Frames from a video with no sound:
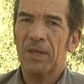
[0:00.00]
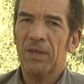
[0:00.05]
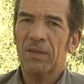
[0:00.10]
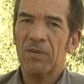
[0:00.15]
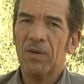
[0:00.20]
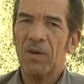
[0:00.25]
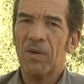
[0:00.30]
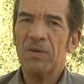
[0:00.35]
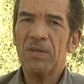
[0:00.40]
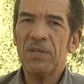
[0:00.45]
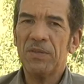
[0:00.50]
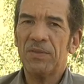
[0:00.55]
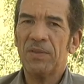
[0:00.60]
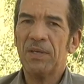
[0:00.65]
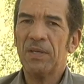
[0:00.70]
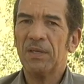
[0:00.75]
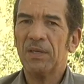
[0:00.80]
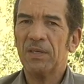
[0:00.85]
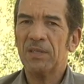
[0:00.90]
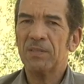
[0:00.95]
The only
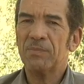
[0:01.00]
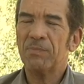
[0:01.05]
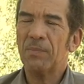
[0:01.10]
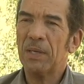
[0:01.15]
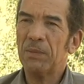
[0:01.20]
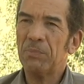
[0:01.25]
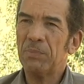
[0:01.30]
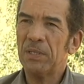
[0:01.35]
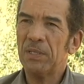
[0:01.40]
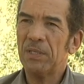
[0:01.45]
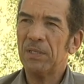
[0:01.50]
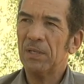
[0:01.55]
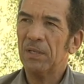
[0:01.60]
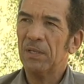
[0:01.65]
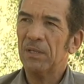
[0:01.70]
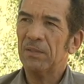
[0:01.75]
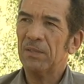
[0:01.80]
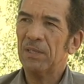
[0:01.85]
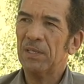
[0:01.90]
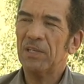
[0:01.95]
thing is maybe
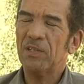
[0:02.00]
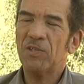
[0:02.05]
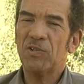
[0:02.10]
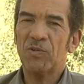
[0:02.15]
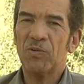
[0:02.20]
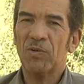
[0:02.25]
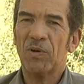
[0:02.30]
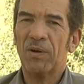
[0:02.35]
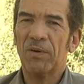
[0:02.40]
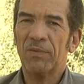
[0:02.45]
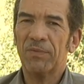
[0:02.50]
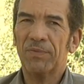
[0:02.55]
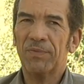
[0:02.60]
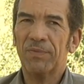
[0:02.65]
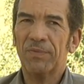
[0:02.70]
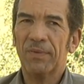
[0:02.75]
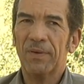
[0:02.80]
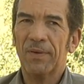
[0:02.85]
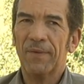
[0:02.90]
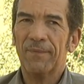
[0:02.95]
the issue
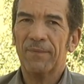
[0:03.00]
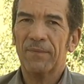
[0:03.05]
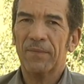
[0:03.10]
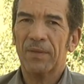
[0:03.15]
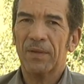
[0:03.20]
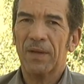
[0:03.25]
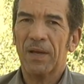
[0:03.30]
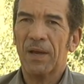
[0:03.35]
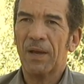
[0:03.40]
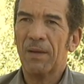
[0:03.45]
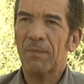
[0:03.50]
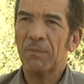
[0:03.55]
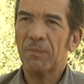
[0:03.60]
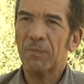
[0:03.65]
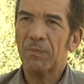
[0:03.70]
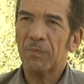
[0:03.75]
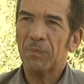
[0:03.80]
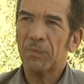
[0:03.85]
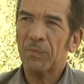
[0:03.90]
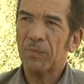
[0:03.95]
of
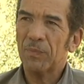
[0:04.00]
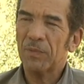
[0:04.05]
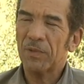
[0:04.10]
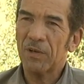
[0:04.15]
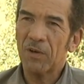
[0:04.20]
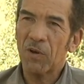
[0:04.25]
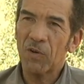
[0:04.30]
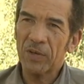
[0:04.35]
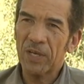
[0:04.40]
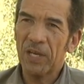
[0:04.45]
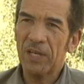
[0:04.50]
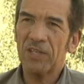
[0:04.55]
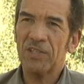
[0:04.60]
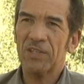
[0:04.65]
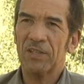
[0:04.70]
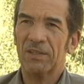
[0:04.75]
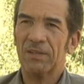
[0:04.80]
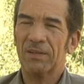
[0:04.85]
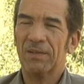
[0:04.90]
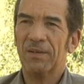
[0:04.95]
um, the
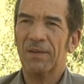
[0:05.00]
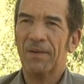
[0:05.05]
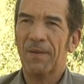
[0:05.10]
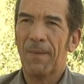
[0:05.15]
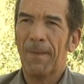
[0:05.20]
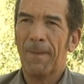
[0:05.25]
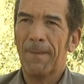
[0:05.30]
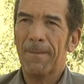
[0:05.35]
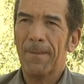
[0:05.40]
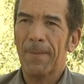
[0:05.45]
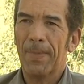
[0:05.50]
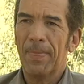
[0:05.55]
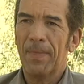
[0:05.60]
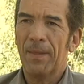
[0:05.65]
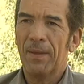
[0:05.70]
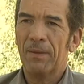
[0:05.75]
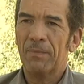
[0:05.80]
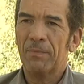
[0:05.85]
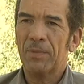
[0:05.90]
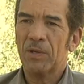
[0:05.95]
location,
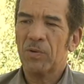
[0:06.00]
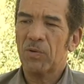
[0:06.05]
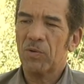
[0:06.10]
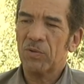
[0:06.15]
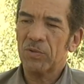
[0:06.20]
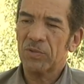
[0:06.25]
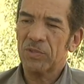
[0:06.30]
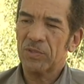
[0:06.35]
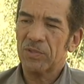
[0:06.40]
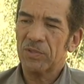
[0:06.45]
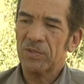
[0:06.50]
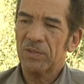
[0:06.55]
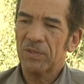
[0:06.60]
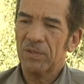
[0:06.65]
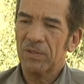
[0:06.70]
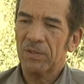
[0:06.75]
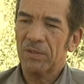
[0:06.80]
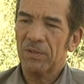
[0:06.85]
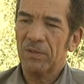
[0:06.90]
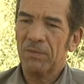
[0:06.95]
because
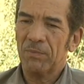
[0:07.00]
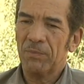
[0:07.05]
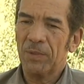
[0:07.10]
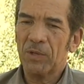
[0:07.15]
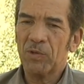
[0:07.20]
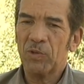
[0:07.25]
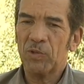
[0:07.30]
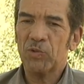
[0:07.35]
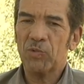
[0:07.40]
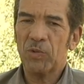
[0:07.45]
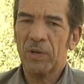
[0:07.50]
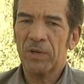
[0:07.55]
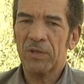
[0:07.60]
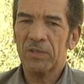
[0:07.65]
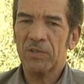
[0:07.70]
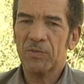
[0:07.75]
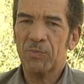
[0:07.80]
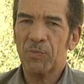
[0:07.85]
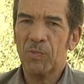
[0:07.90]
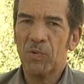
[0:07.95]
because we are a
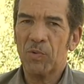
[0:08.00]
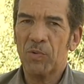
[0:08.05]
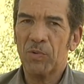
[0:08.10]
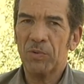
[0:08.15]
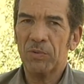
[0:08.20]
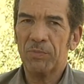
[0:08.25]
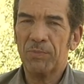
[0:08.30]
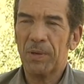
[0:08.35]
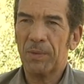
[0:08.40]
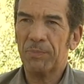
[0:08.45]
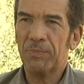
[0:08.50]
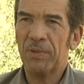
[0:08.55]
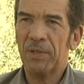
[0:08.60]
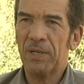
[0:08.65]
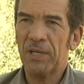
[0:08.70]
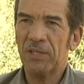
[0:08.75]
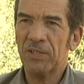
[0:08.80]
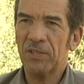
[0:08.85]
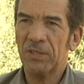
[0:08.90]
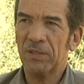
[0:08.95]
small
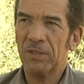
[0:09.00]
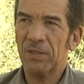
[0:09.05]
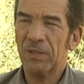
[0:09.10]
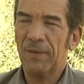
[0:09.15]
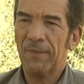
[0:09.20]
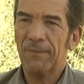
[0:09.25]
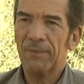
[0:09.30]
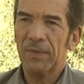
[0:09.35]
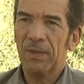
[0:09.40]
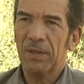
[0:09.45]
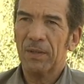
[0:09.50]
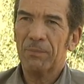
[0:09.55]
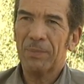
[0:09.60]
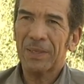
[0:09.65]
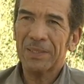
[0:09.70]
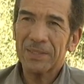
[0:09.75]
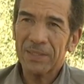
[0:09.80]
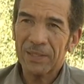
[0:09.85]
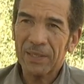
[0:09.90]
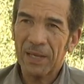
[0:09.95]
population
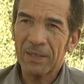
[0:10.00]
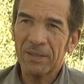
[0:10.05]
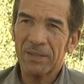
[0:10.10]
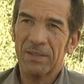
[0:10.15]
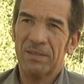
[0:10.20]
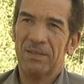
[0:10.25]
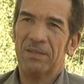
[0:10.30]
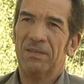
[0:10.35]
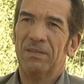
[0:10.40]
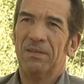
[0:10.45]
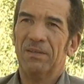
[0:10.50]
but scattered